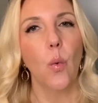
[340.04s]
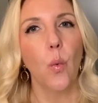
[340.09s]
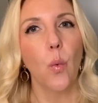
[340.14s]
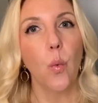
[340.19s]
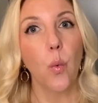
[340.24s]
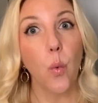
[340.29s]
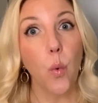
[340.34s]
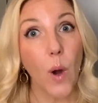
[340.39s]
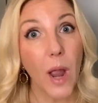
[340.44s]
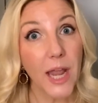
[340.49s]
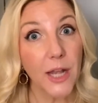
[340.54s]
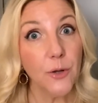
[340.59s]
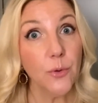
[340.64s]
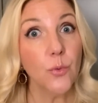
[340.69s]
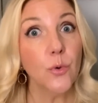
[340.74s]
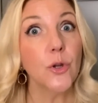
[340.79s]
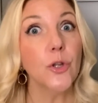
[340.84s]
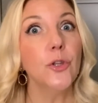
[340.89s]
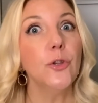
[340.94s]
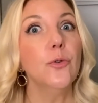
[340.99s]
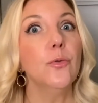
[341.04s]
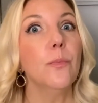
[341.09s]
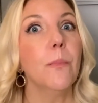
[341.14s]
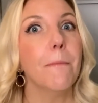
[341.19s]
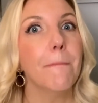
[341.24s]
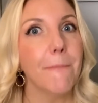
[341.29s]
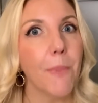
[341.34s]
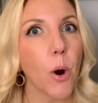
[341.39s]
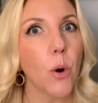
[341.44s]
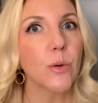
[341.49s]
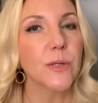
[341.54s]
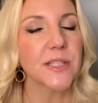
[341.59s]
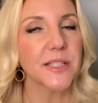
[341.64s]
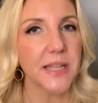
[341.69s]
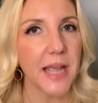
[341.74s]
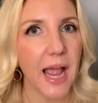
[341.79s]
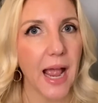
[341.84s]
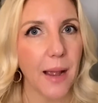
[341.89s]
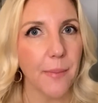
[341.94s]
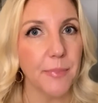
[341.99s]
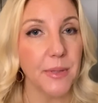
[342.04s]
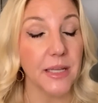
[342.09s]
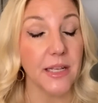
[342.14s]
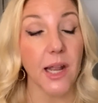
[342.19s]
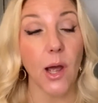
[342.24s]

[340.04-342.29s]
When were you most happy?